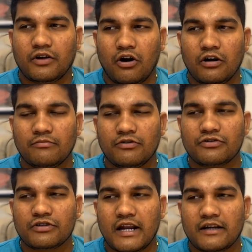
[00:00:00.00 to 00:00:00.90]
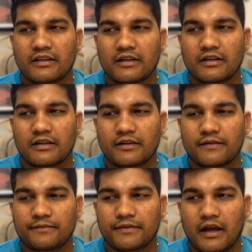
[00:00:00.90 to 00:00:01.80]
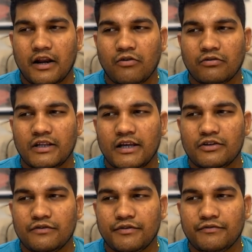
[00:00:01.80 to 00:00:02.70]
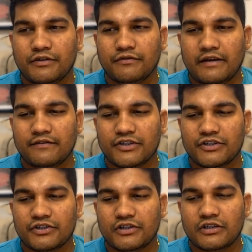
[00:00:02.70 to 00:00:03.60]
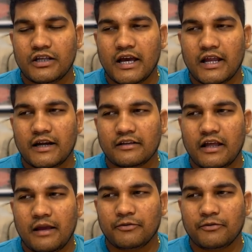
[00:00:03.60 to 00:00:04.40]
almost at the around the age of 55-60, they are at the